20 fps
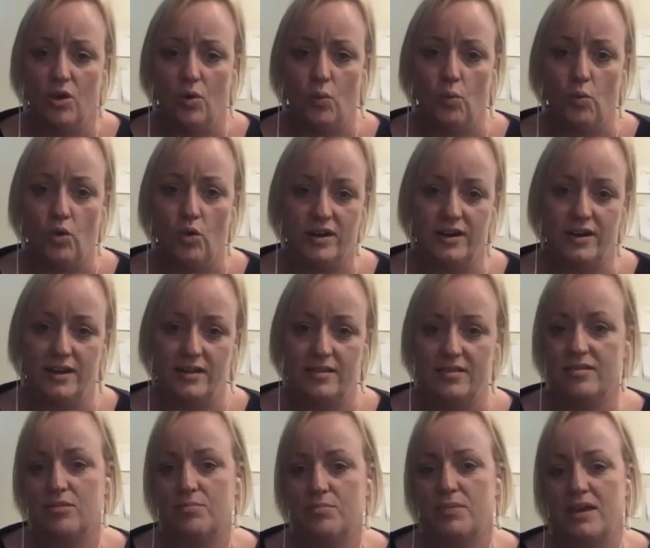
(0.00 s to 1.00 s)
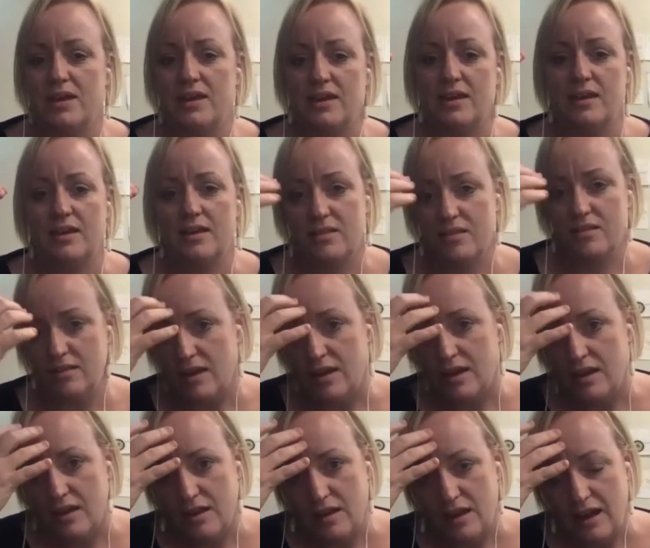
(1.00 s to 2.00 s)
what it needs to be. It's
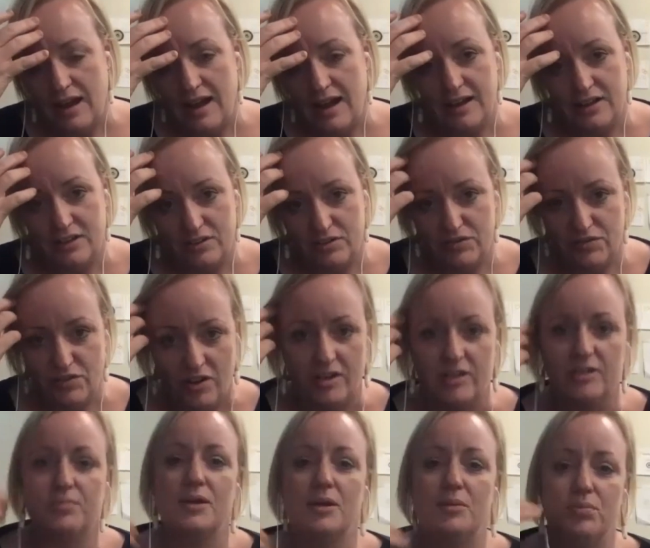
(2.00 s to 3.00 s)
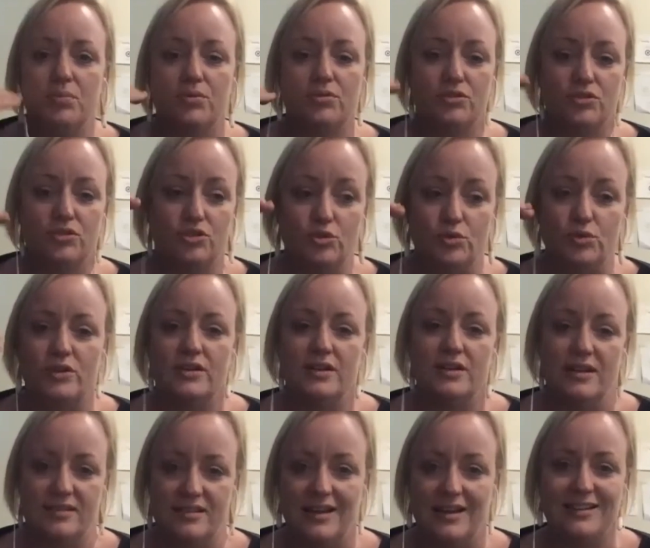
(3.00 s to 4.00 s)
hard to find people to do it
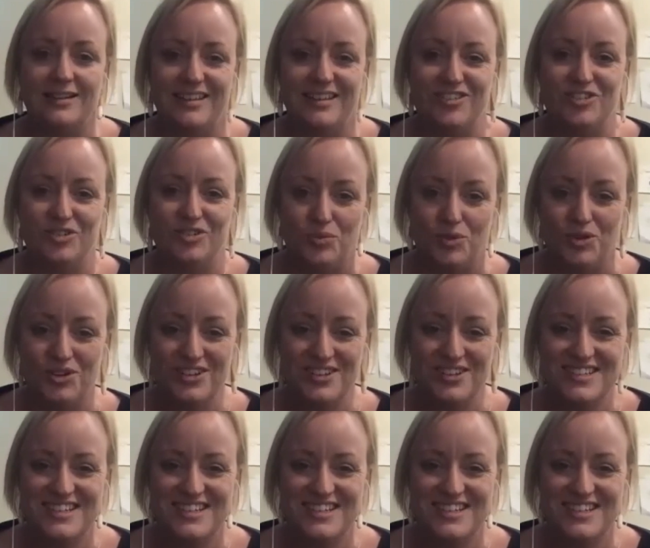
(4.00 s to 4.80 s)
exactly as you want.